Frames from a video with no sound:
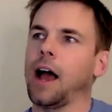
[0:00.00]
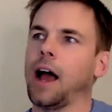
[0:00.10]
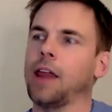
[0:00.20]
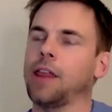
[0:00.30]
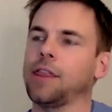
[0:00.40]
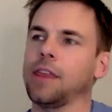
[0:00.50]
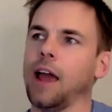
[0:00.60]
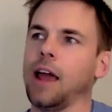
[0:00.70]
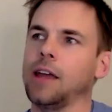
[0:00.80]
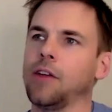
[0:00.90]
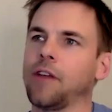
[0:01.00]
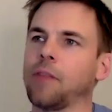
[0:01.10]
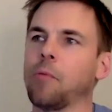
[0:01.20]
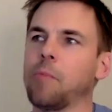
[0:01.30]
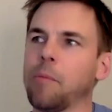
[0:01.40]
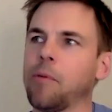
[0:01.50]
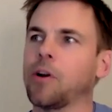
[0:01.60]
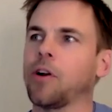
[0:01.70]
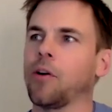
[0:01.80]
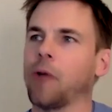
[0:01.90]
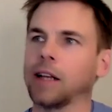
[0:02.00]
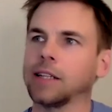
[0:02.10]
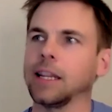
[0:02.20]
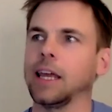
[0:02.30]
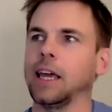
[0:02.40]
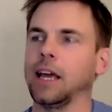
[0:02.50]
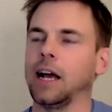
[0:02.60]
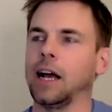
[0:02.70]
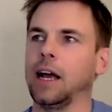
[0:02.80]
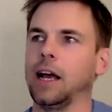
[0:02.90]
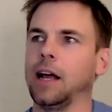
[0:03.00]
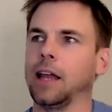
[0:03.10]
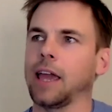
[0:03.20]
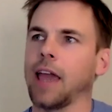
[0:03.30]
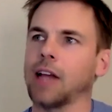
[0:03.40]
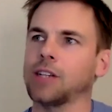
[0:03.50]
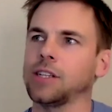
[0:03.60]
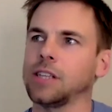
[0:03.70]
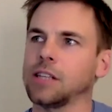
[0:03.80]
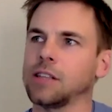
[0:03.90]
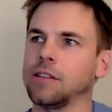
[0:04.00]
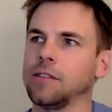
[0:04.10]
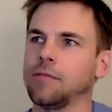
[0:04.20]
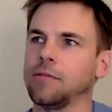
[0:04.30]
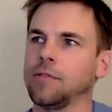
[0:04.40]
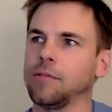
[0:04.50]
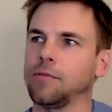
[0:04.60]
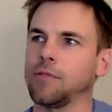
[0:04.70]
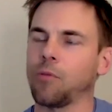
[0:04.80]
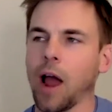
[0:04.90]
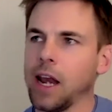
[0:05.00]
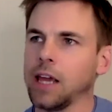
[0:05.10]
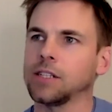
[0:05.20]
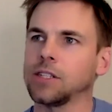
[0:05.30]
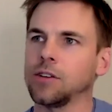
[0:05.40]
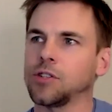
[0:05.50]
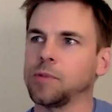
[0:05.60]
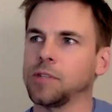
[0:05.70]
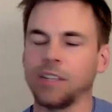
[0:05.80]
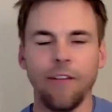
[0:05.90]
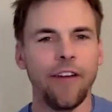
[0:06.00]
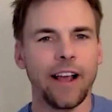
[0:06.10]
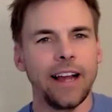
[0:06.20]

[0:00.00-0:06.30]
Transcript: I remember correctly, like Ashley says, that the writing is so specific.